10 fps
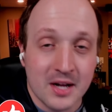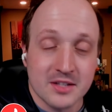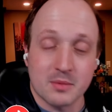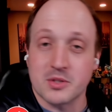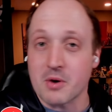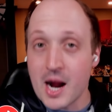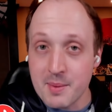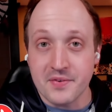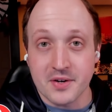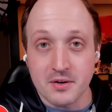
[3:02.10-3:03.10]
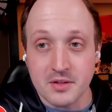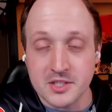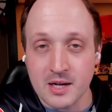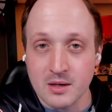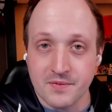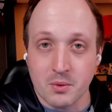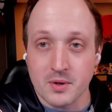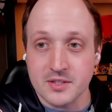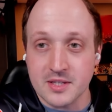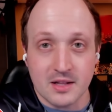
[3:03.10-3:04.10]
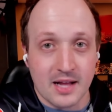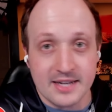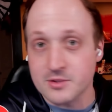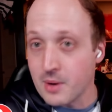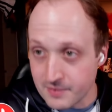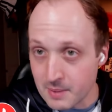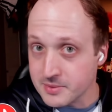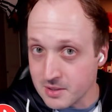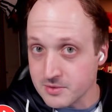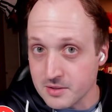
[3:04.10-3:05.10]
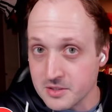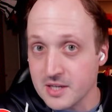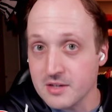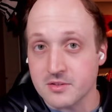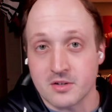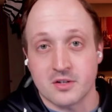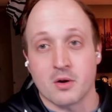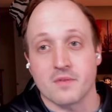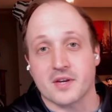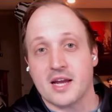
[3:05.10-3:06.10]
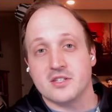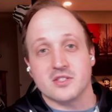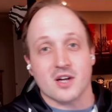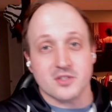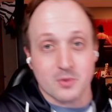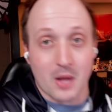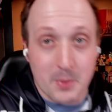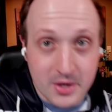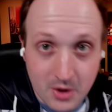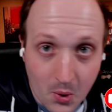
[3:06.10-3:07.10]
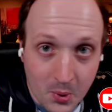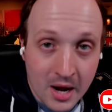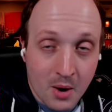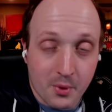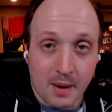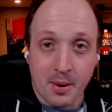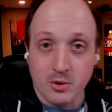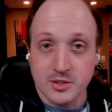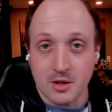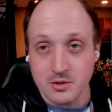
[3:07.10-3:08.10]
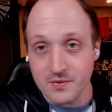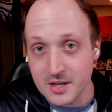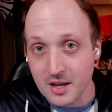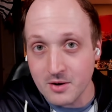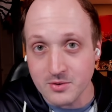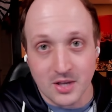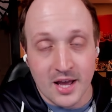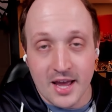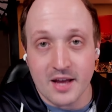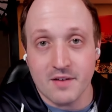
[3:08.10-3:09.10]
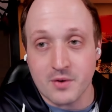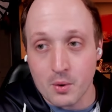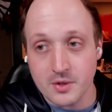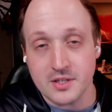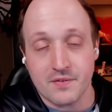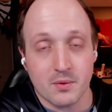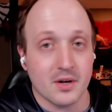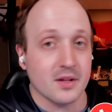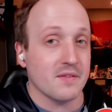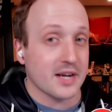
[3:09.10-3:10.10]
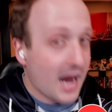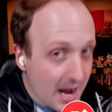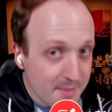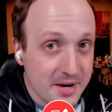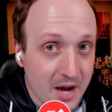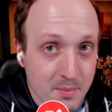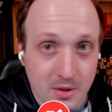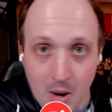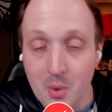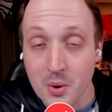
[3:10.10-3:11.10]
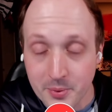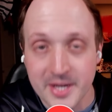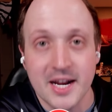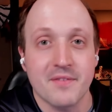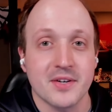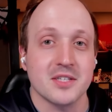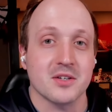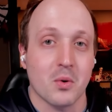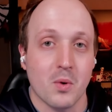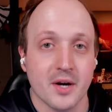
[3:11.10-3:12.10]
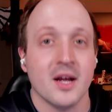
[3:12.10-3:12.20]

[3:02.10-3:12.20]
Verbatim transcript: Subscribe if you're new to the channel. If you want to see the last 12 episodes on the channel, turn your notifications on so that way you know when I post those videos. And of course, if you want to leave a comment down below, I will read every single one.